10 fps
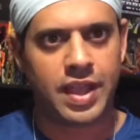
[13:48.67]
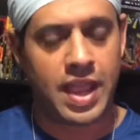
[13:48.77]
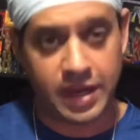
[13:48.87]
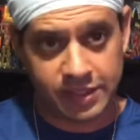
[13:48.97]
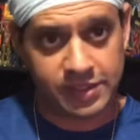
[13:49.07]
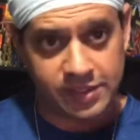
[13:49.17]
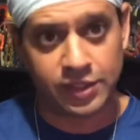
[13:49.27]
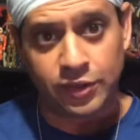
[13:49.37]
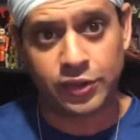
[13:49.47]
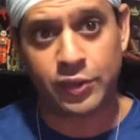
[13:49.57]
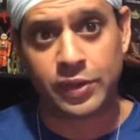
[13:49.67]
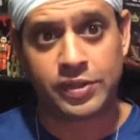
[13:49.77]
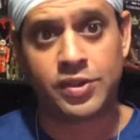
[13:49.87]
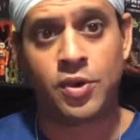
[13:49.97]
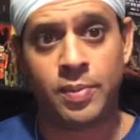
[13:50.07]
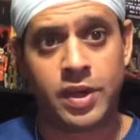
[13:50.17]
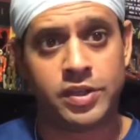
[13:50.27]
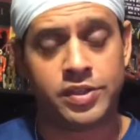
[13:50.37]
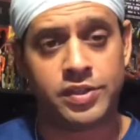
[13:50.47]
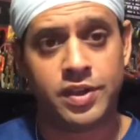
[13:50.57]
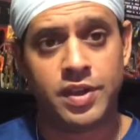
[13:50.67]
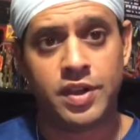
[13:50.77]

and is still doing so much,